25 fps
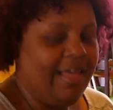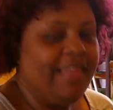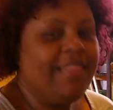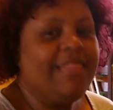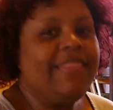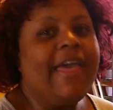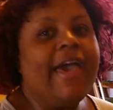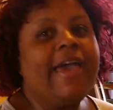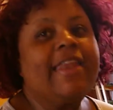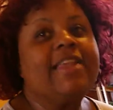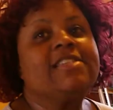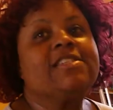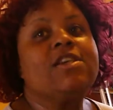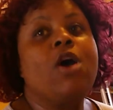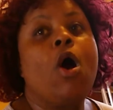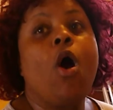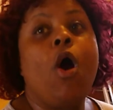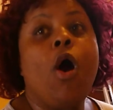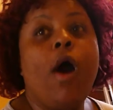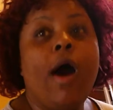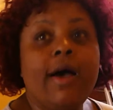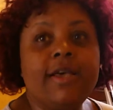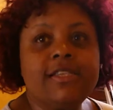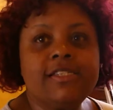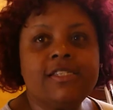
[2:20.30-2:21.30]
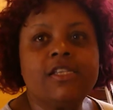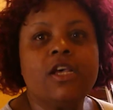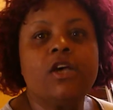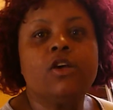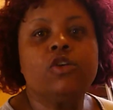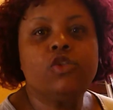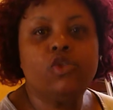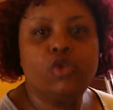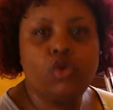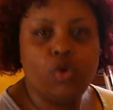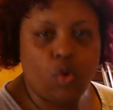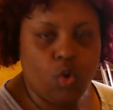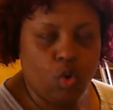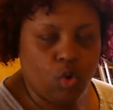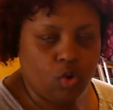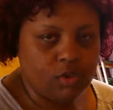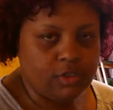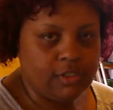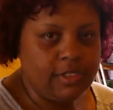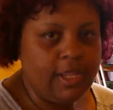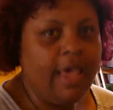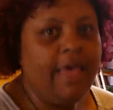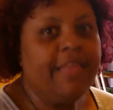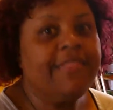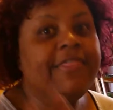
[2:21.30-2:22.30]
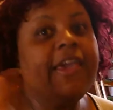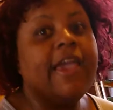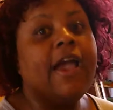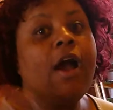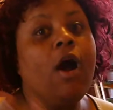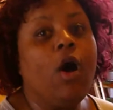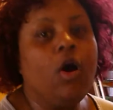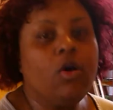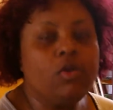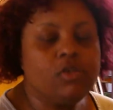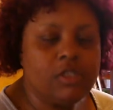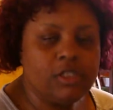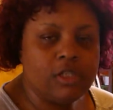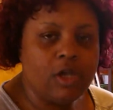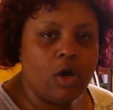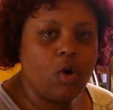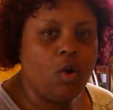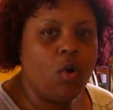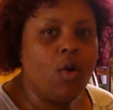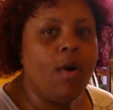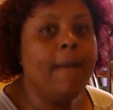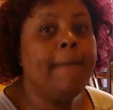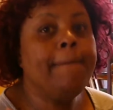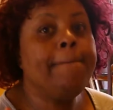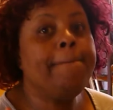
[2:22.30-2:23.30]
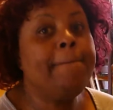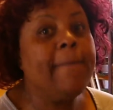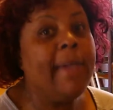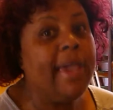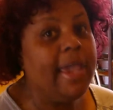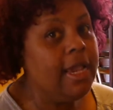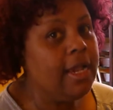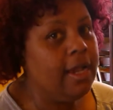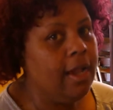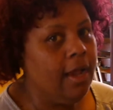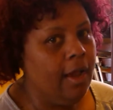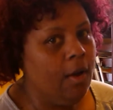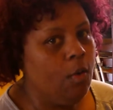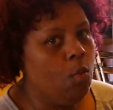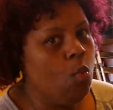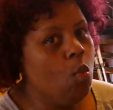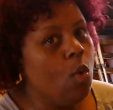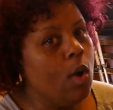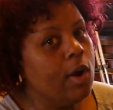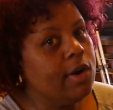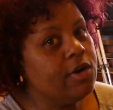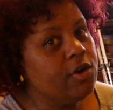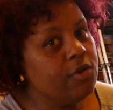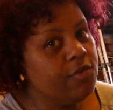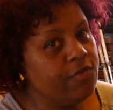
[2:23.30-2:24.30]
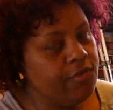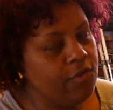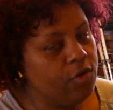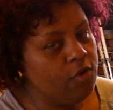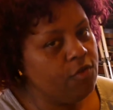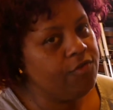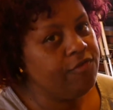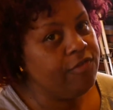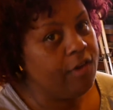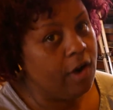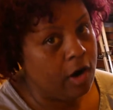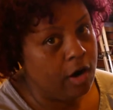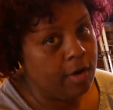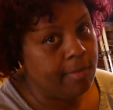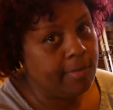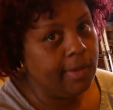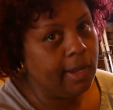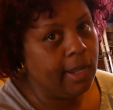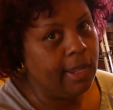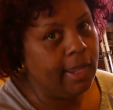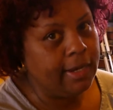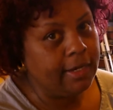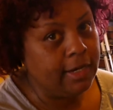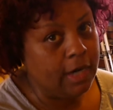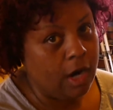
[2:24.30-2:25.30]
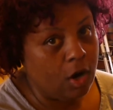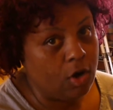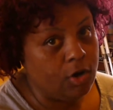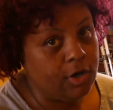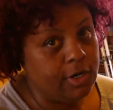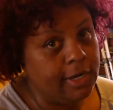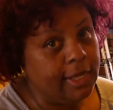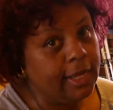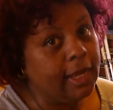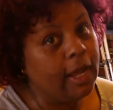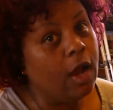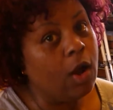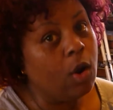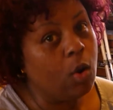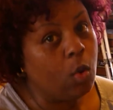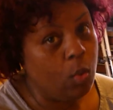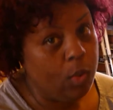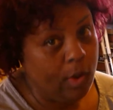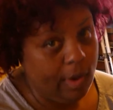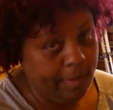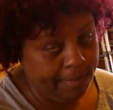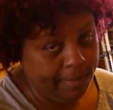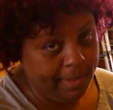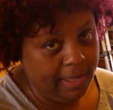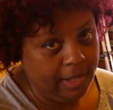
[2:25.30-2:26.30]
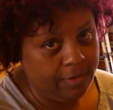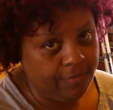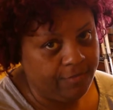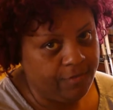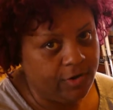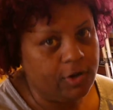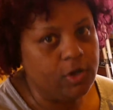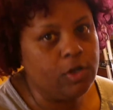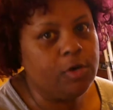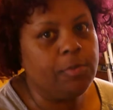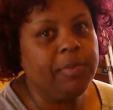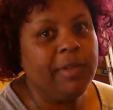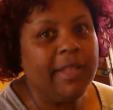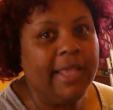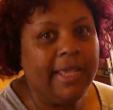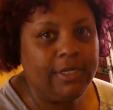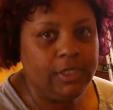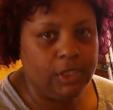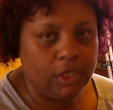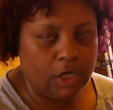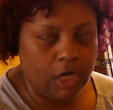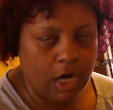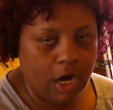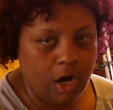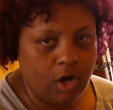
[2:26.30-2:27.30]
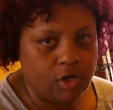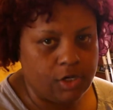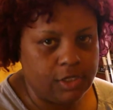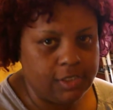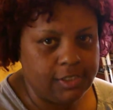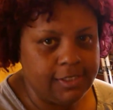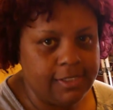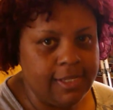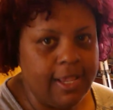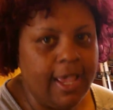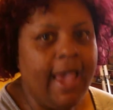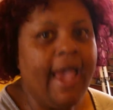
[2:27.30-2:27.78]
That is HOSS Tools. They also make wonderful farm and gardening equipment for you to plant your gardens.